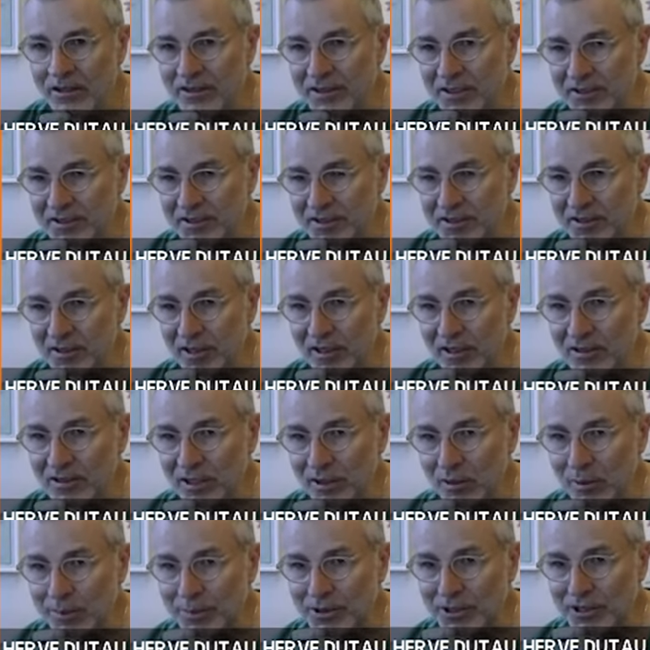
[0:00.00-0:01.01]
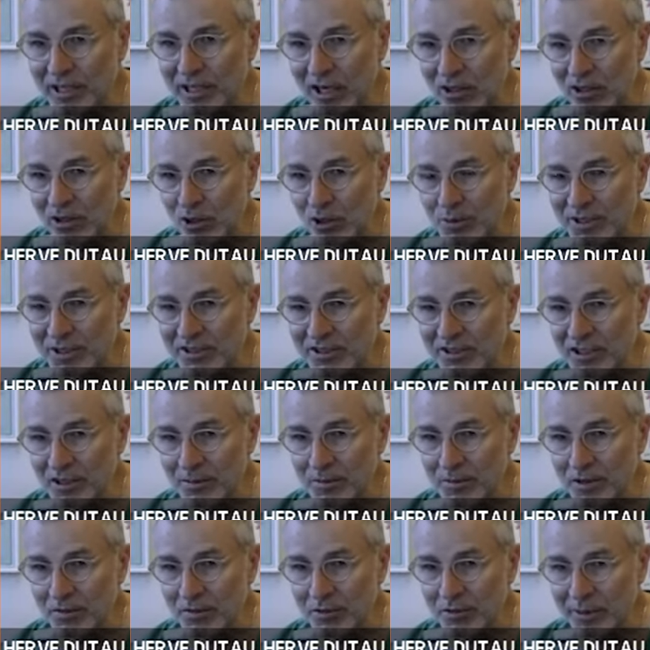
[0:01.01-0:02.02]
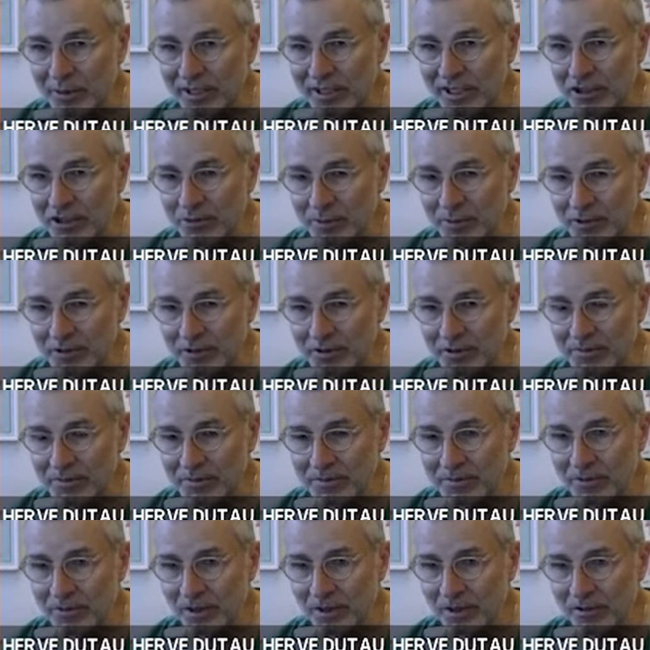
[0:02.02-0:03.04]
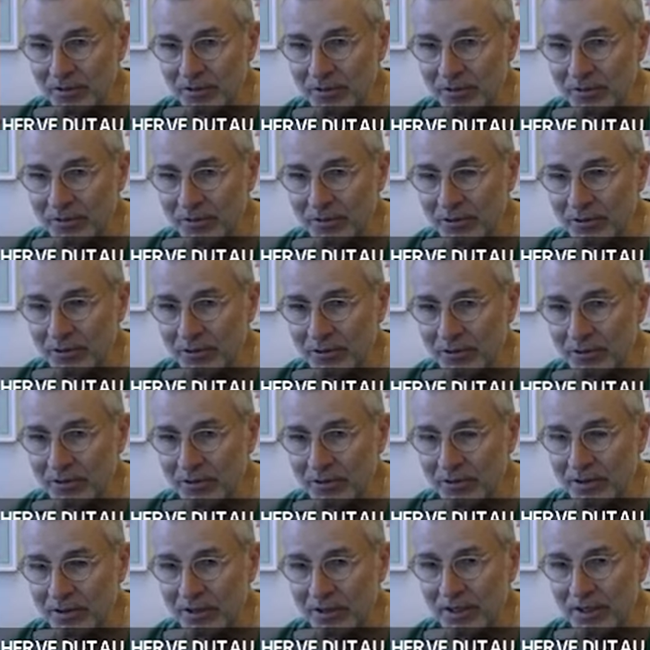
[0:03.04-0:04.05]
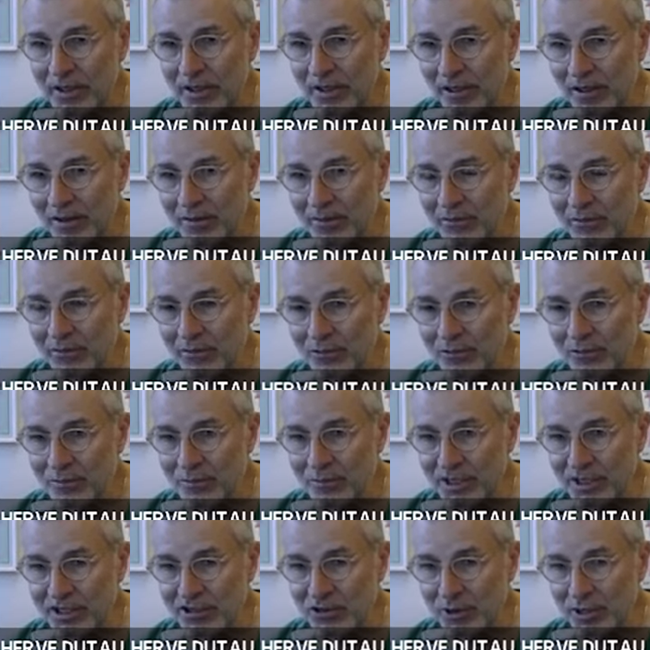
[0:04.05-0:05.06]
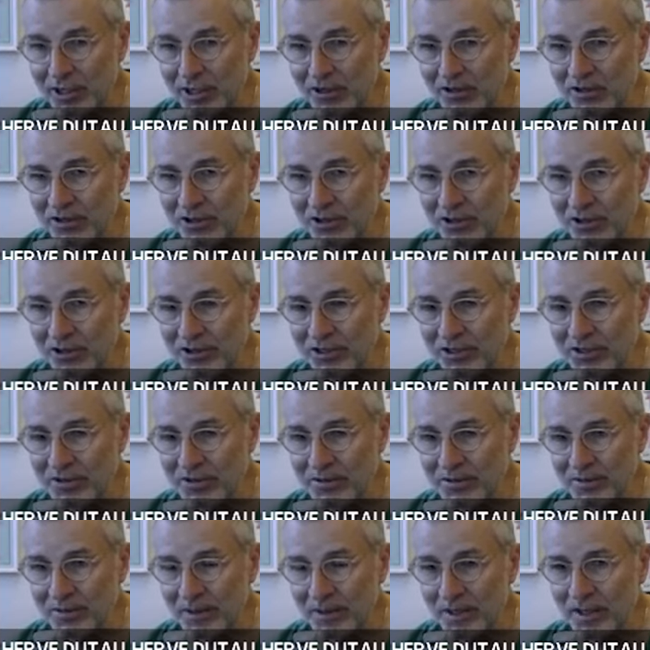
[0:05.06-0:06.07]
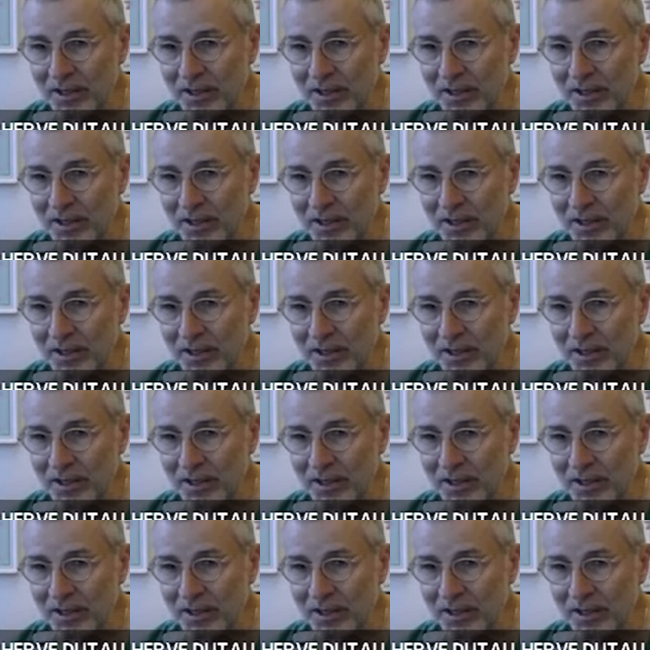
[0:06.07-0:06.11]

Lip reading: This is a therapeutic algorithm of the management of benign tracheal stenosis.